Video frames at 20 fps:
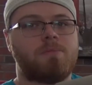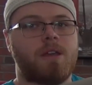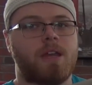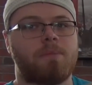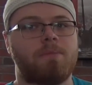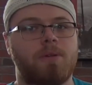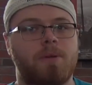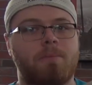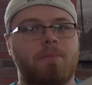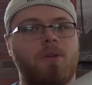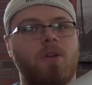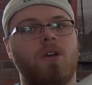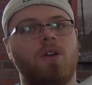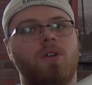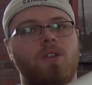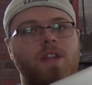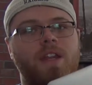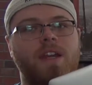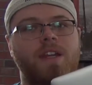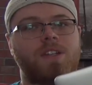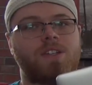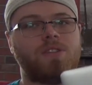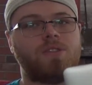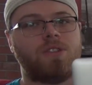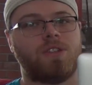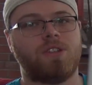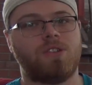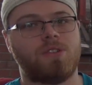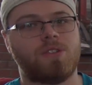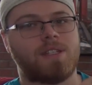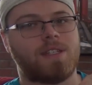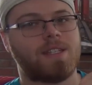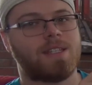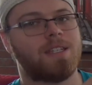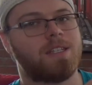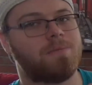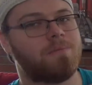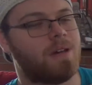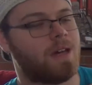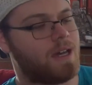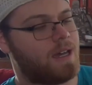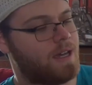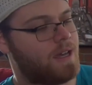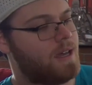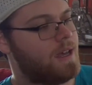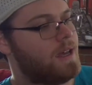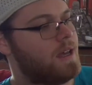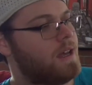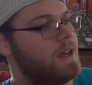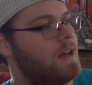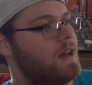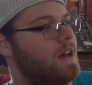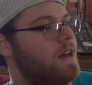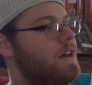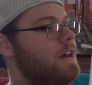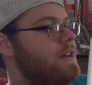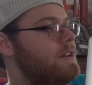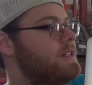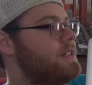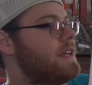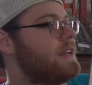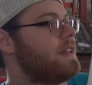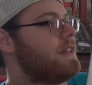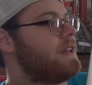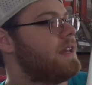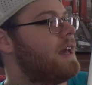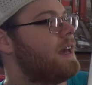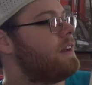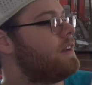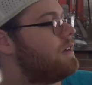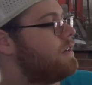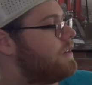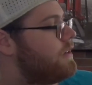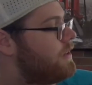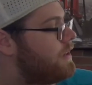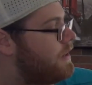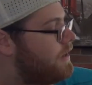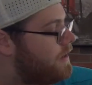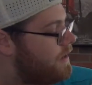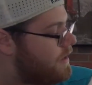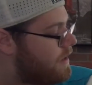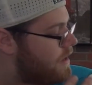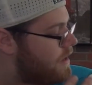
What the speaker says: MacBook Pro that I do use. This is my daily editor.